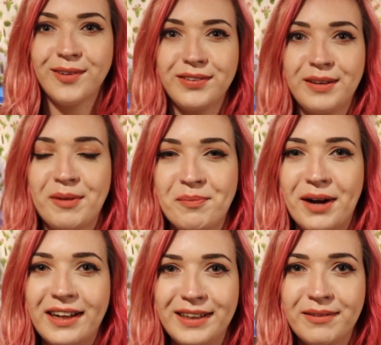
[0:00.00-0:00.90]
So obviously my
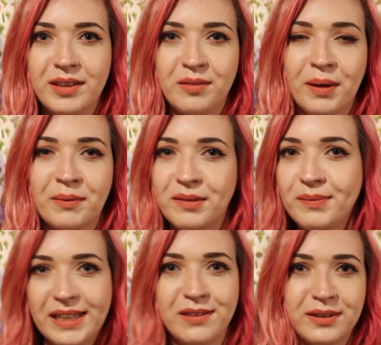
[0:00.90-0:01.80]
brand name is Pebbles and
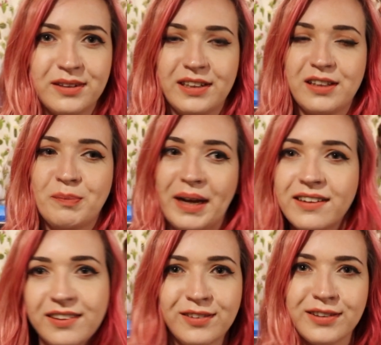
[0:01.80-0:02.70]
Peach, which you'd
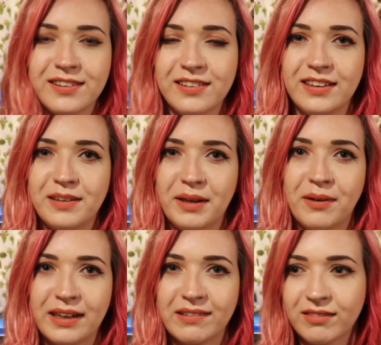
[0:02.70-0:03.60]
expect traditionally to be
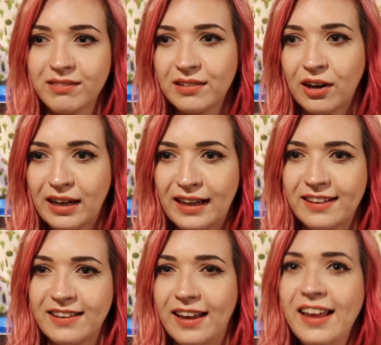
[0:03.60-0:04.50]
quite girly,
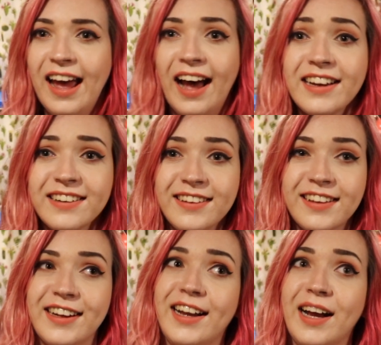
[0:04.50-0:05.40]
as I actually
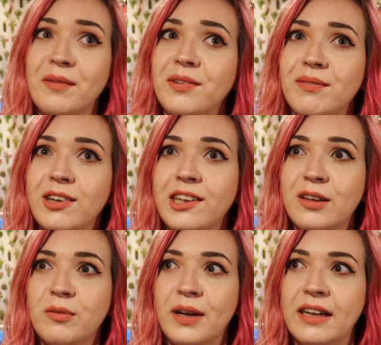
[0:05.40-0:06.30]
think I am
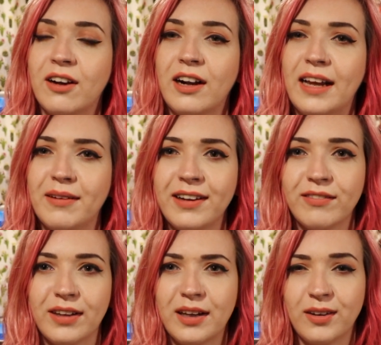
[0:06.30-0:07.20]
quite girly. I'm
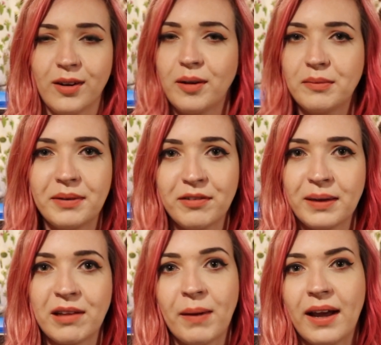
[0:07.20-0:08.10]
kind of, I don't know, I'm a bit of a
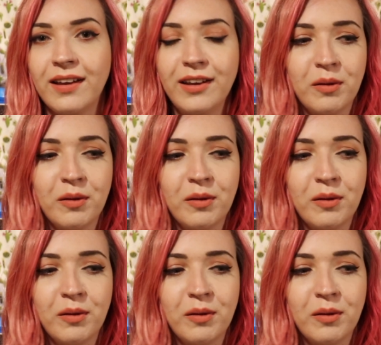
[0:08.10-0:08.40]
mixed bag.